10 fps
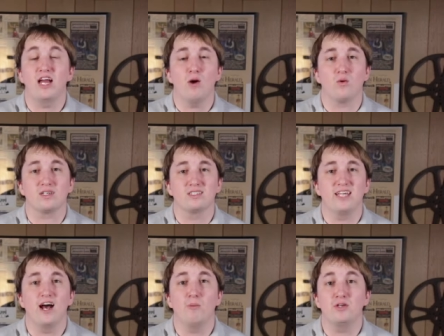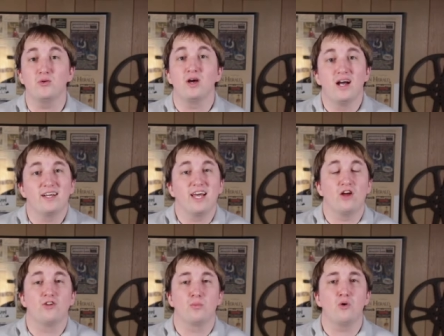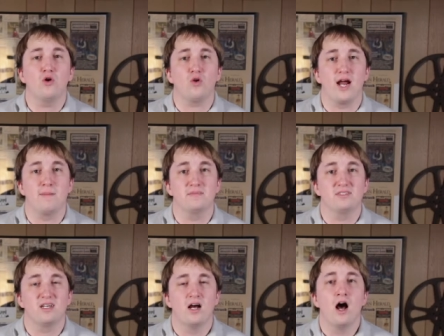networks to help you get on their programs,